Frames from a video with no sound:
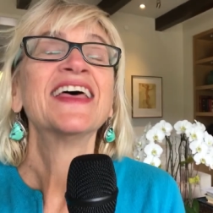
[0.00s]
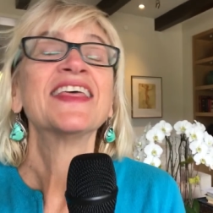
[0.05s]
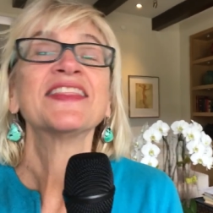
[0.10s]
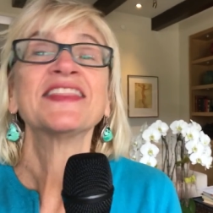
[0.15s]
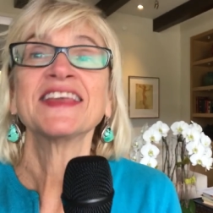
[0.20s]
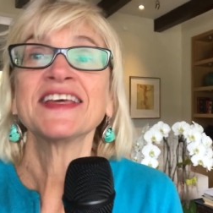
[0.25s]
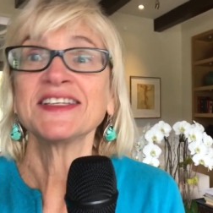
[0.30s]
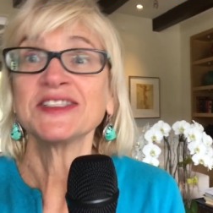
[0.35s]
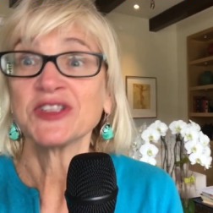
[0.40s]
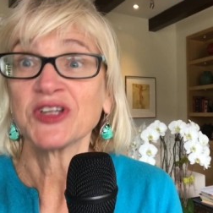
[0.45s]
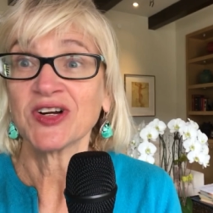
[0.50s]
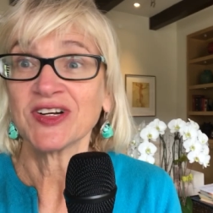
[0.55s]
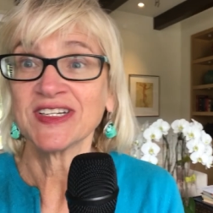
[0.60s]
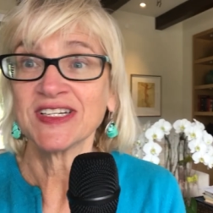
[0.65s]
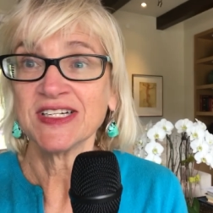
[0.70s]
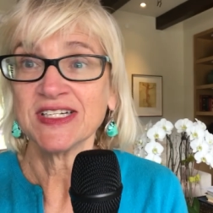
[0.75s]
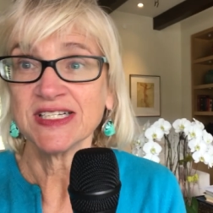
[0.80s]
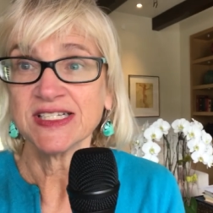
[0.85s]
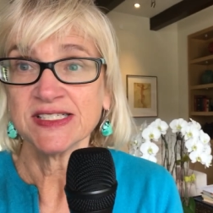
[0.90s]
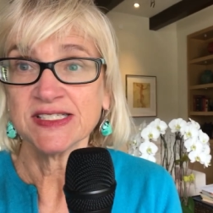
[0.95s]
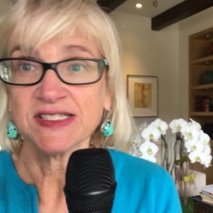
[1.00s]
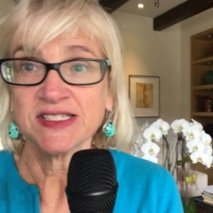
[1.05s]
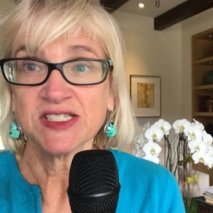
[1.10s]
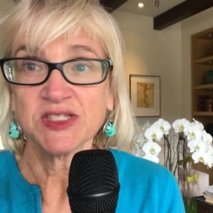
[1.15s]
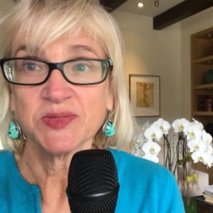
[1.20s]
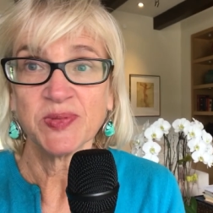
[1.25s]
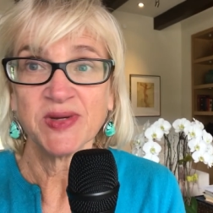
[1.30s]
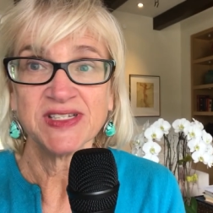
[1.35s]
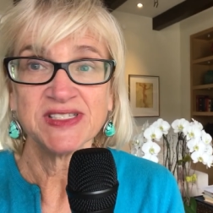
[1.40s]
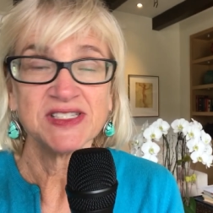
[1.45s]
Things are a little less
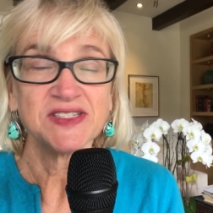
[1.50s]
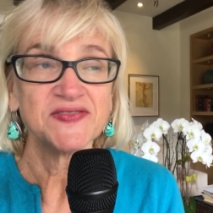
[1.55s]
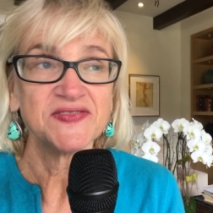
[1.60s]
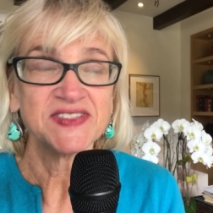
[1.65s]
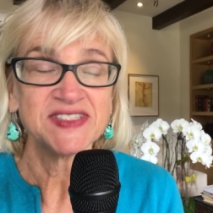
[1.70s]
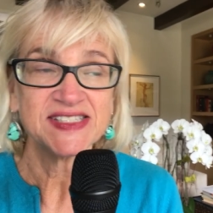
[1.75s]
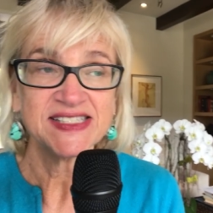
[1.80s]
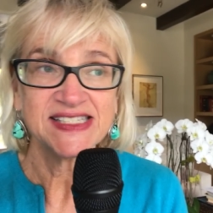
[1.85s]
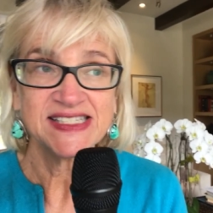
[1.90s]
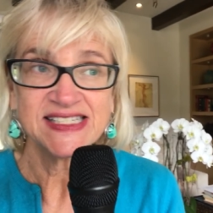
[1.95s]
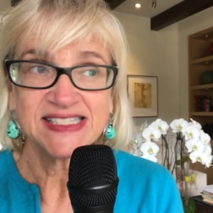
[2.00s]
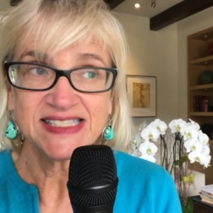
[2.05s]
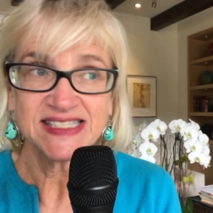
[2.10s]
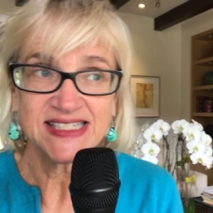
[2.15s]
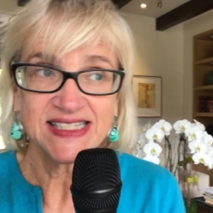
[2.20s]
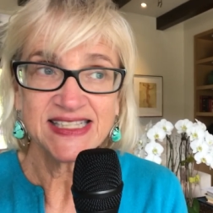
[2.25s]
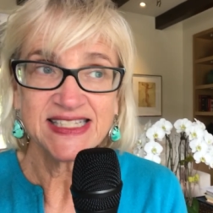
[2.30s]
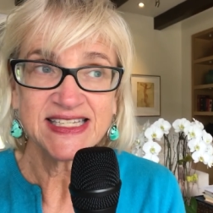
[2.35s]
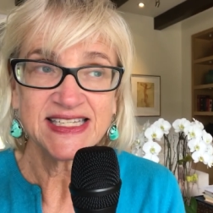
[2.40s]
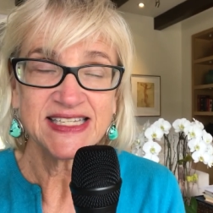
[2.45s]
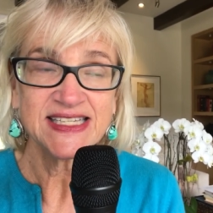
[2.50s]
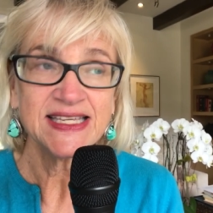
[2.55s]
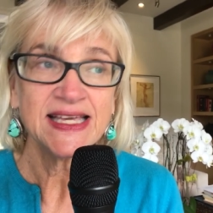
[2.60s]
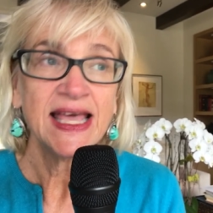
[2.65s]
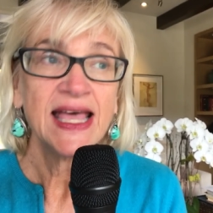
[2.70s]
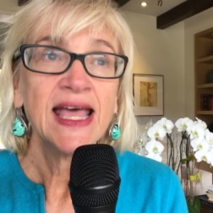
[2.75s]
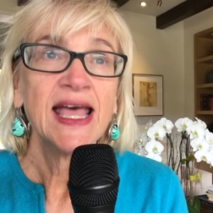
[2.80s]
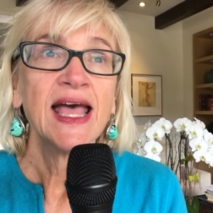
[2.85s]
expensive in Sicily.